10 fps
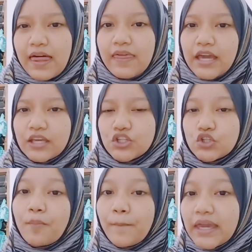that
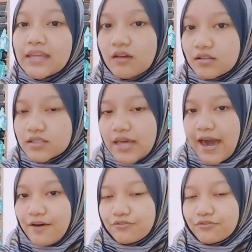you may not
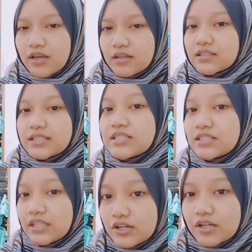have
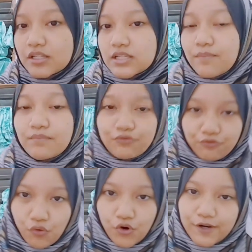considered
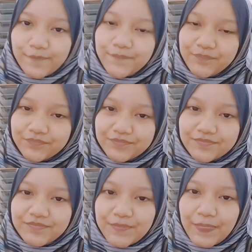before.
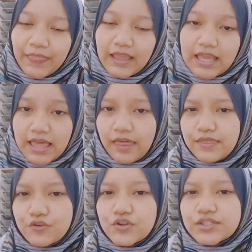
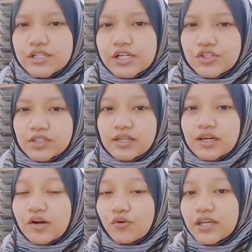The research
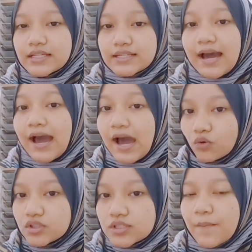carried
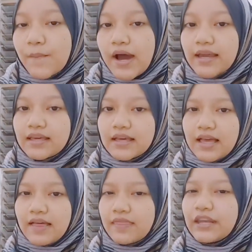out by
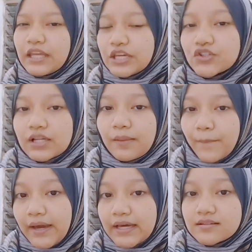the National
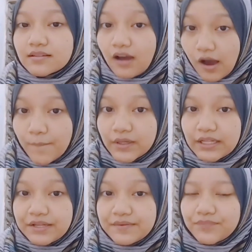Pen
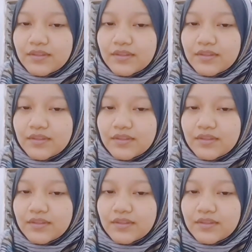Company